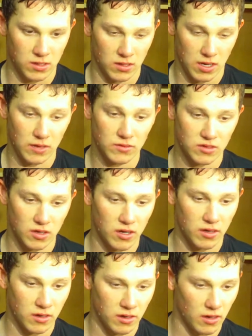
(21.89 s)
Yeah, he was good.
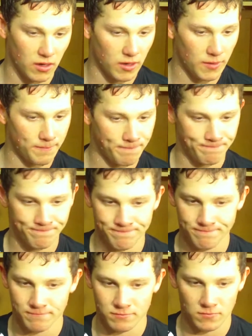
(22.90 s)

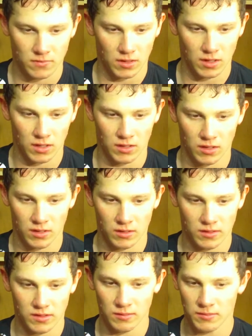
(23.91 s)
And
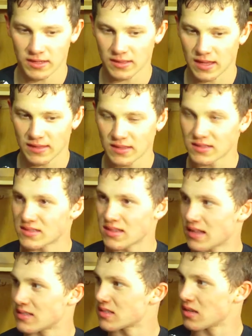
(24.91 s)
a team like that that's
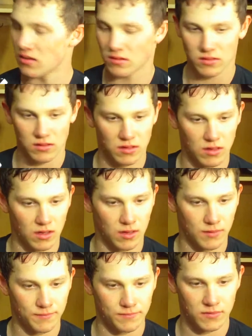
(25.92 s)
that skilled,
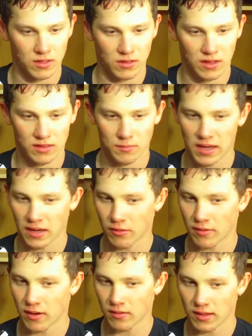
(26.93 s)
you let them hang
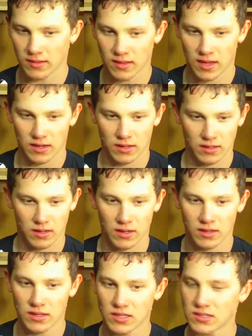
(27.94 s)
around like that, and
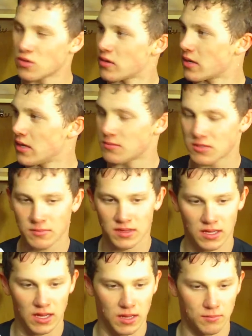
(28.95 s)
he sort of keeps them
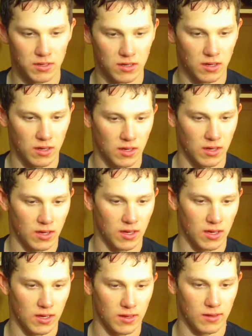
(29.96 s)
in the game.
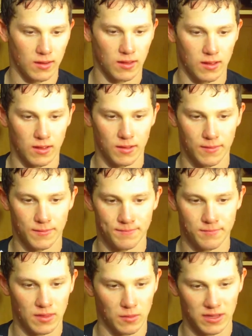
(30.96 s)
And
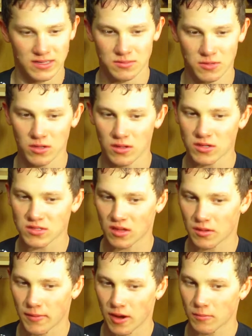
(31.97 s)
we had some good looks on
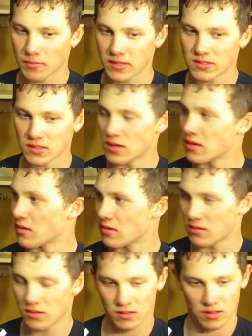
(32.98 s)
the power plays, and he
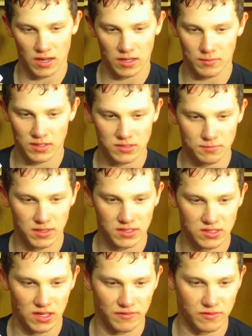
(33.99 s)
made some big
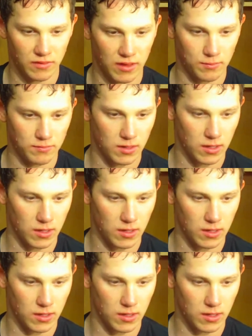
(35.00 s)
saves for them.